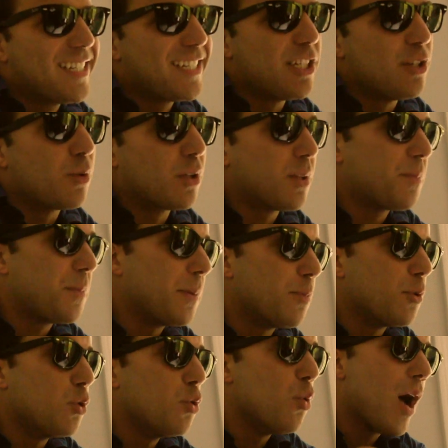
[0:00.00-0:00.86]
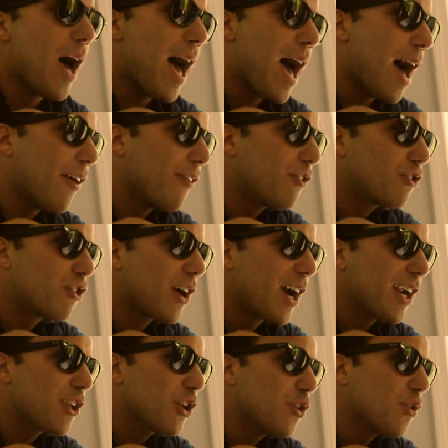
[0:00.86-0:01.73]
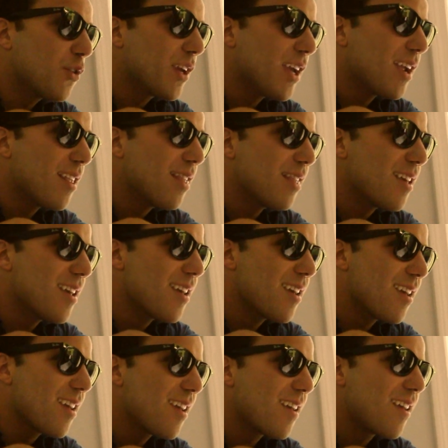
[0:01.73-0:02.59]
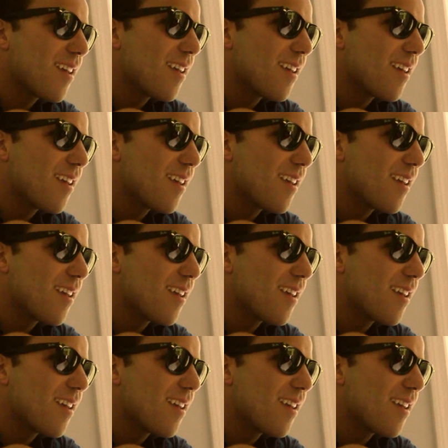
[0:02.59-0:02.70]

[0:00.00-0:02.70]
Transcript: Do you know what the people who have tried cocaine think?